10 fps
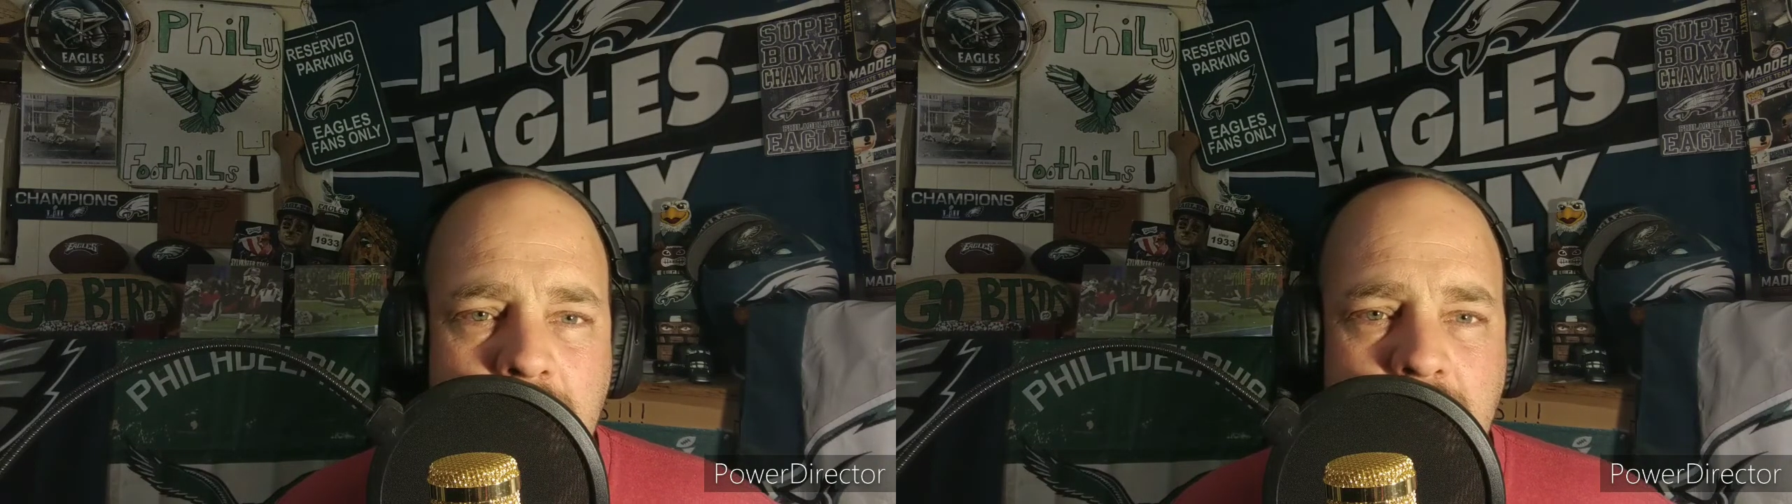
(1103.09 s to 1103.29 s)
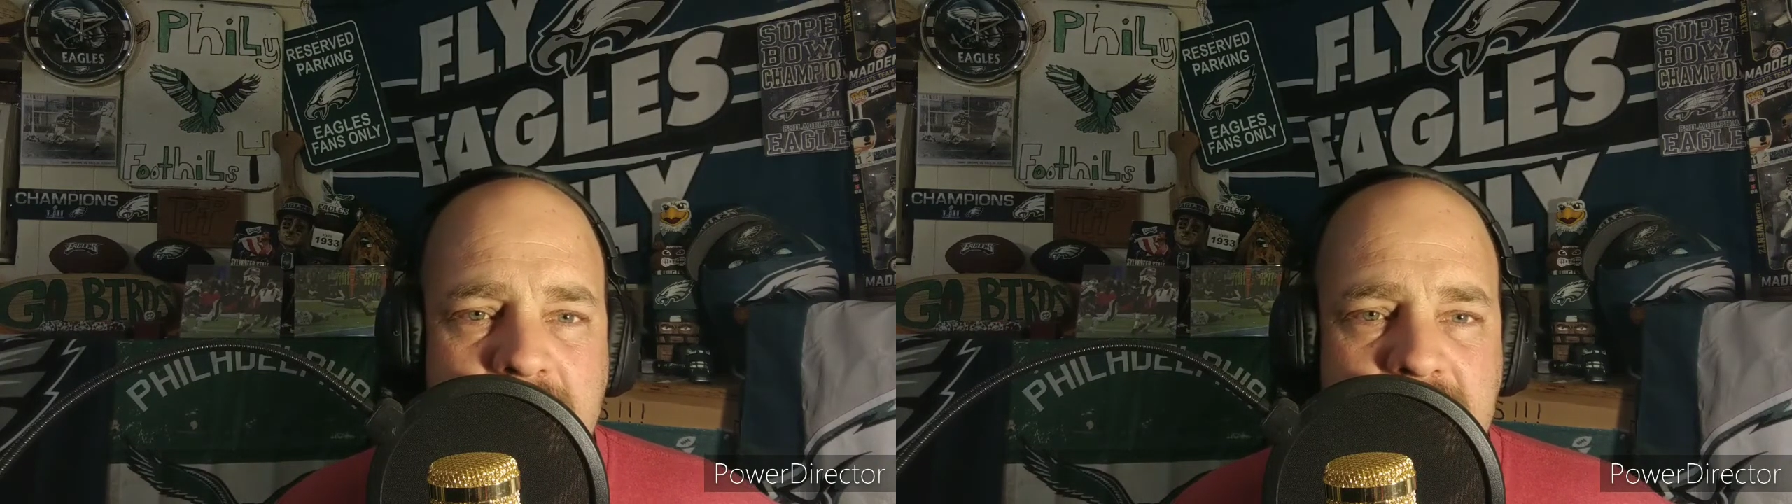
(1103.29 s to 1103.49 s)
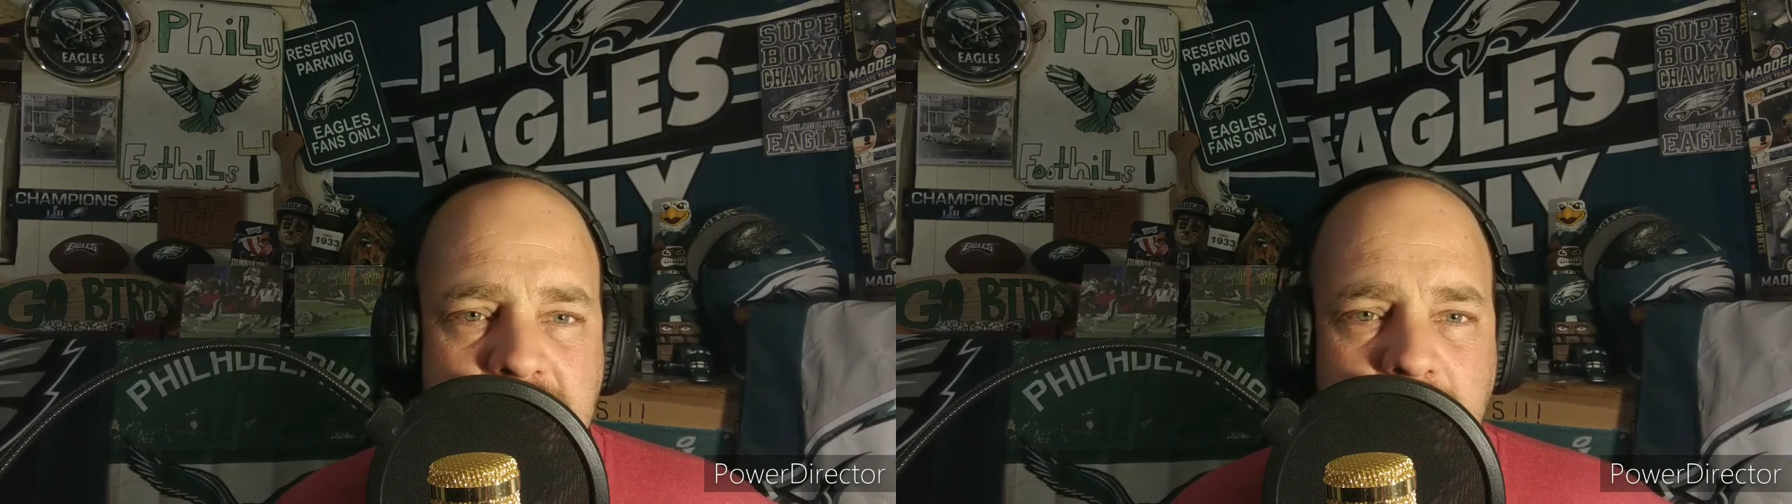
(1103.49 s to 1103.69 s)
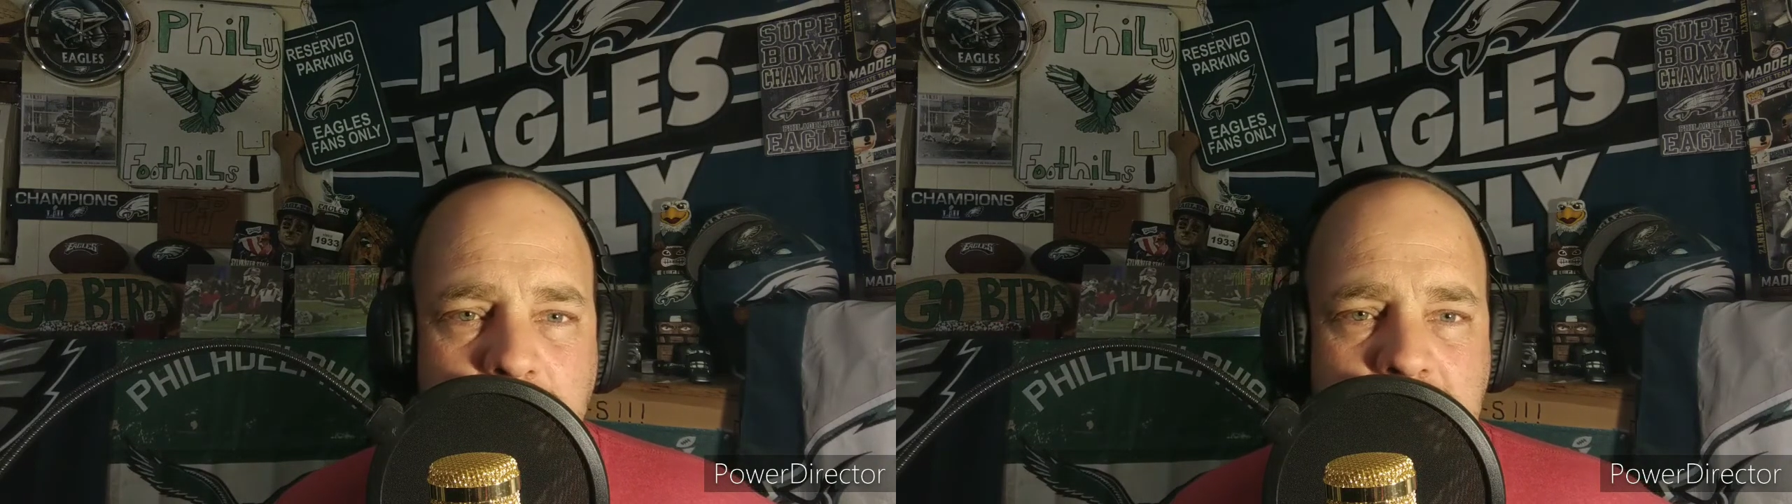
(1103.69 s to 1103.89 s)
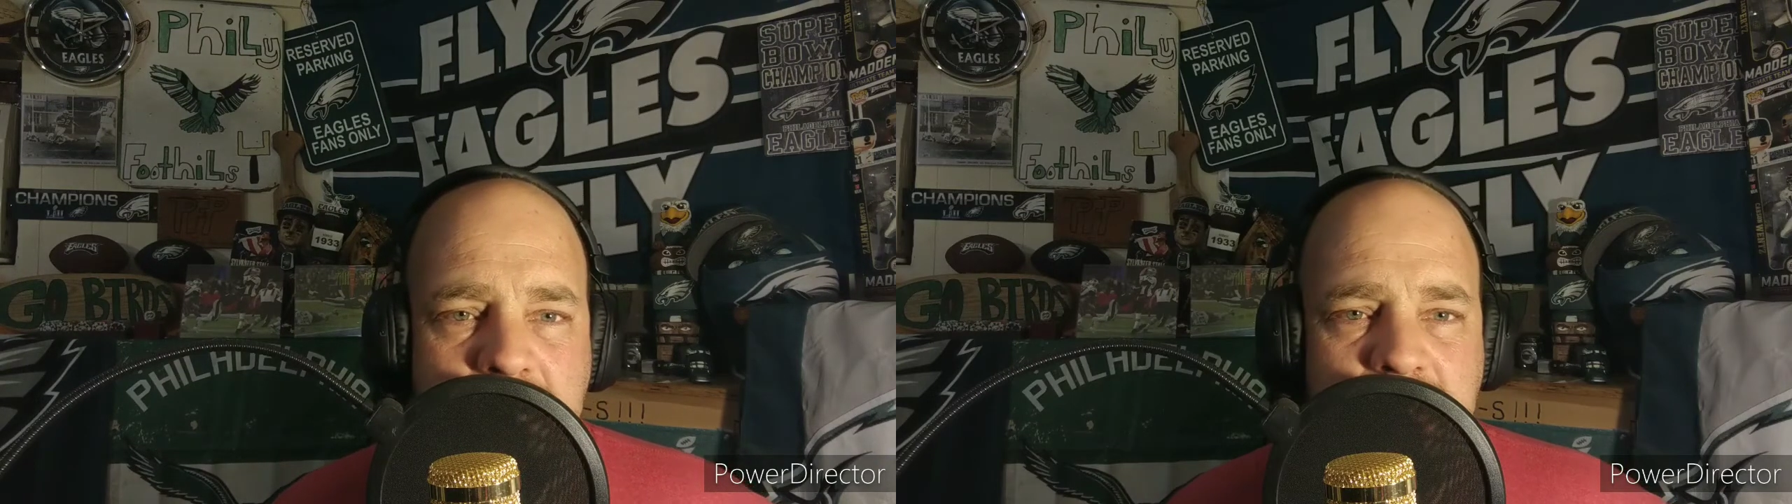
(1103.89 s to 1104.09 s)
but he's a little
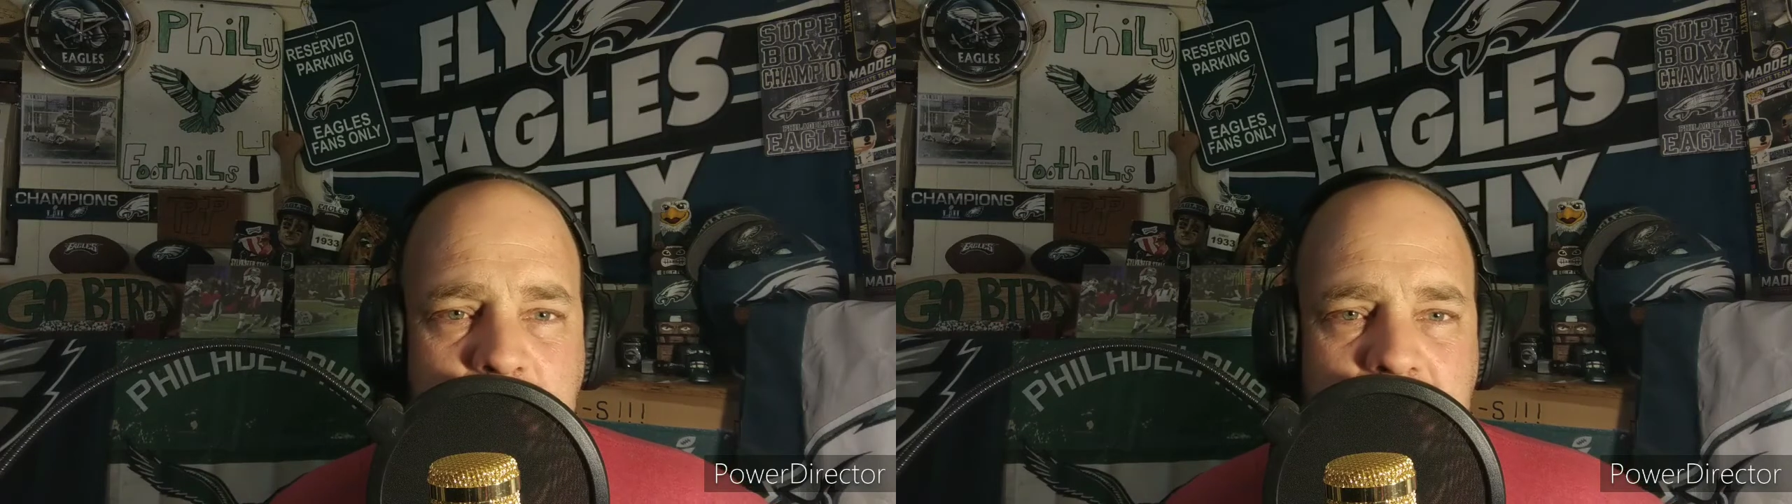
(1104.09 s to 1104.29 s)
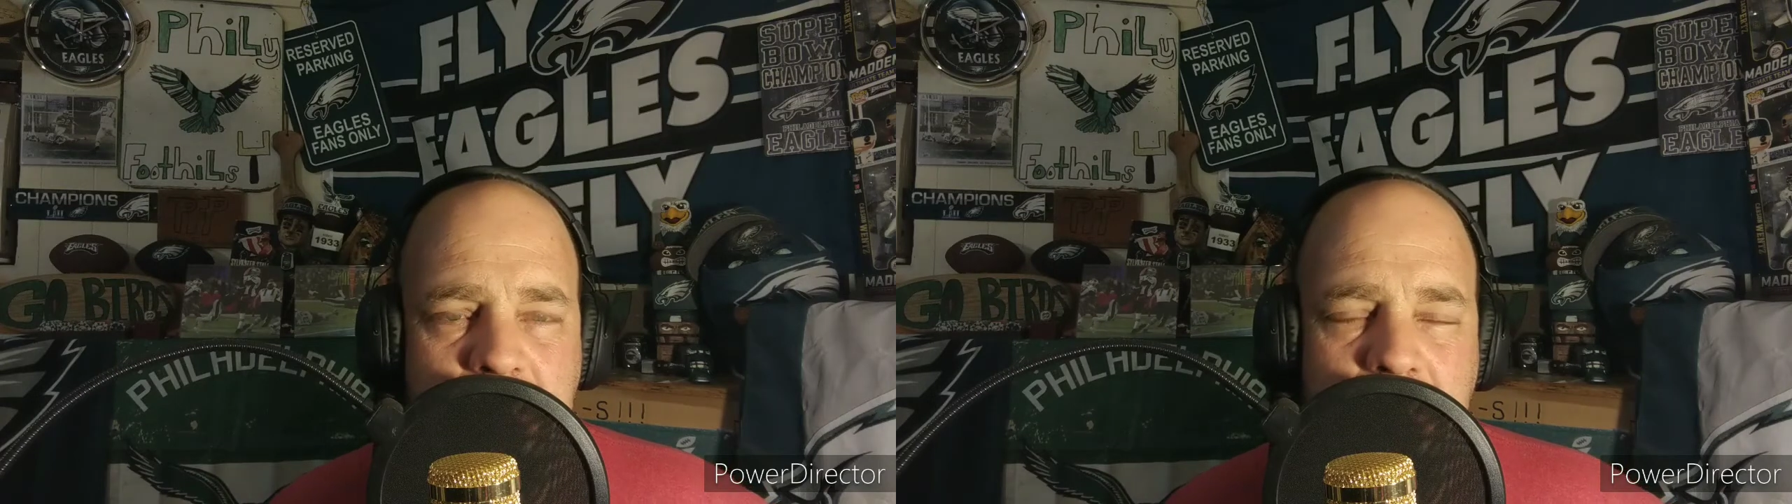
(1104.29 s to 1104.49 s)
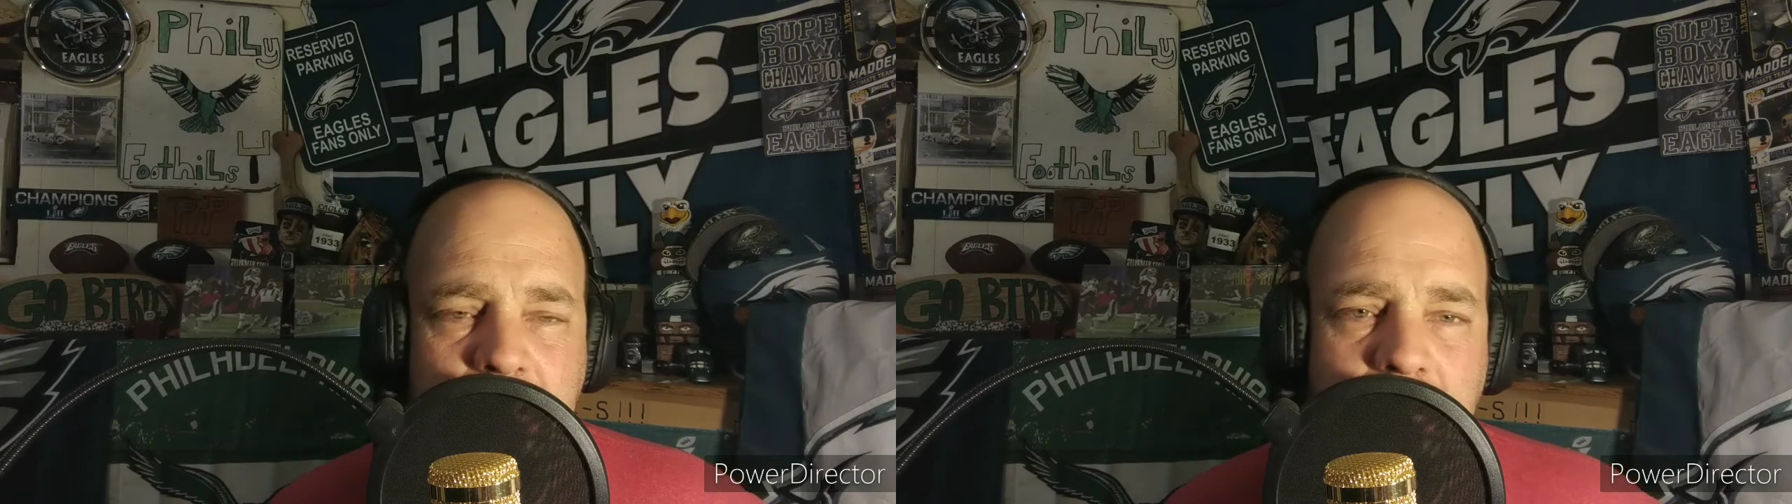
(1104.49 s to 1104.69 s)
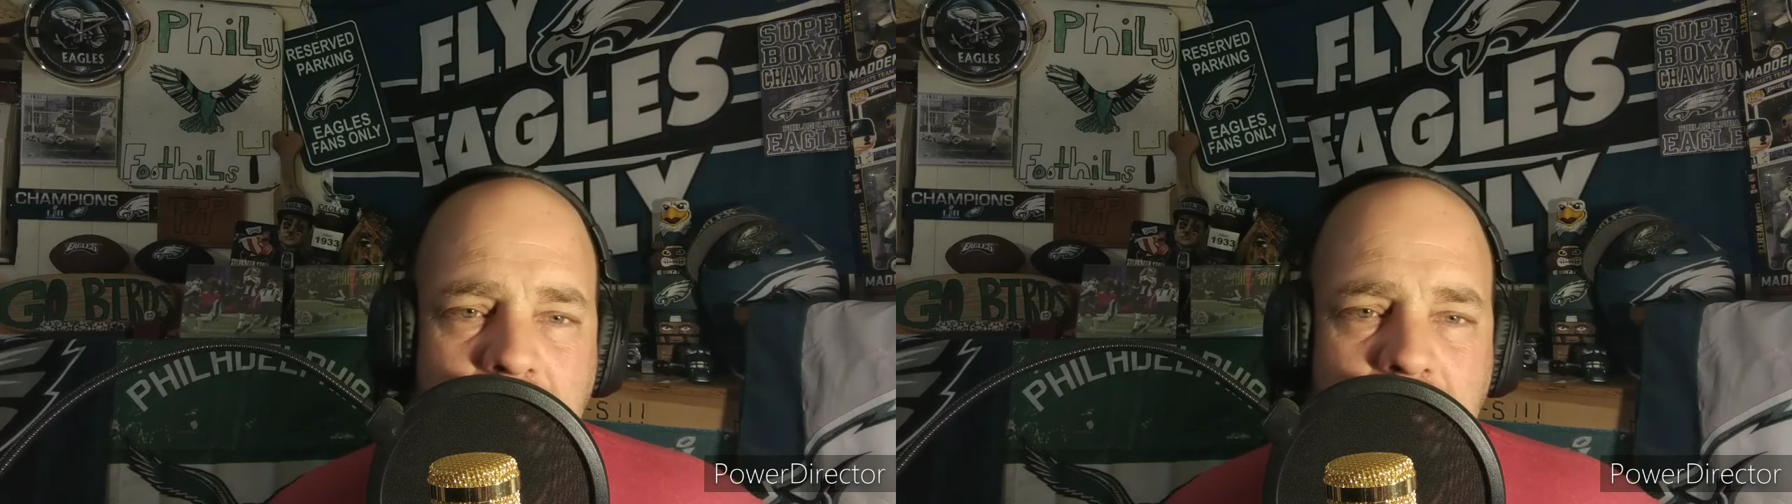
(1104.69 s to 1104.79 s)
big to be